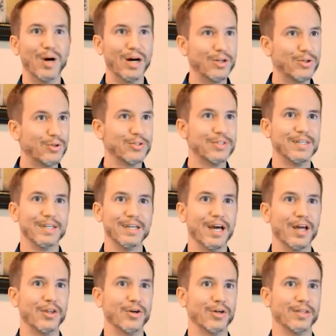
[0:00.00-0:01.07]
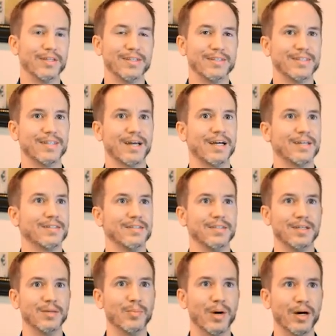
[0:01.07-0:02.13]
bundled together in these nice
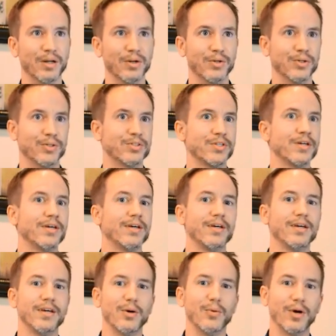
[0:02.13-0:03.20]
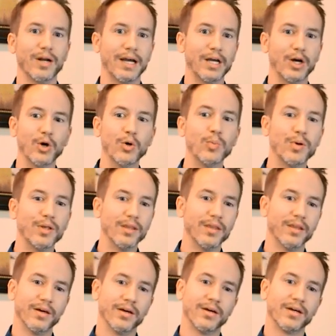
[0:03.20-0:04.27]
neat bundles. When I
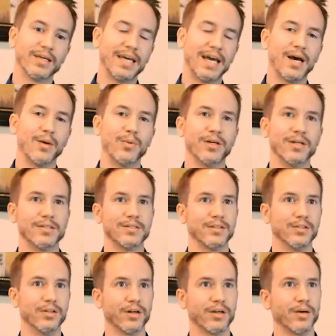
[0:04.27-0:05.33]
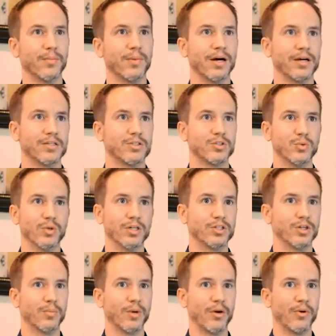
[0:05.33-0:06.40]
open the cabinet to look at my
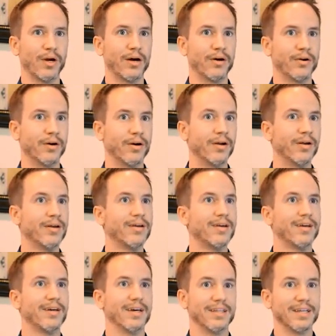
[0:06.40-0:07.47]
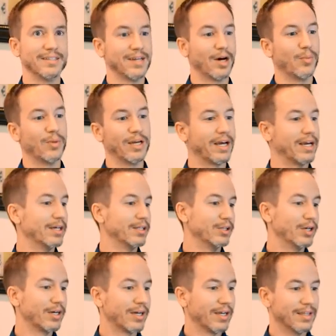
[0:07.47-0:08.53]
switch or my router, and they tell me, hey,
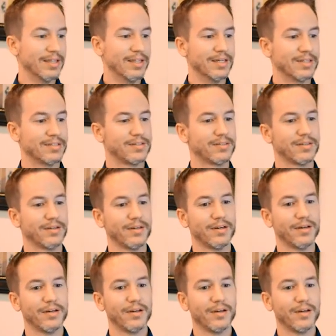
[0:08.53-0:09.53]
look at this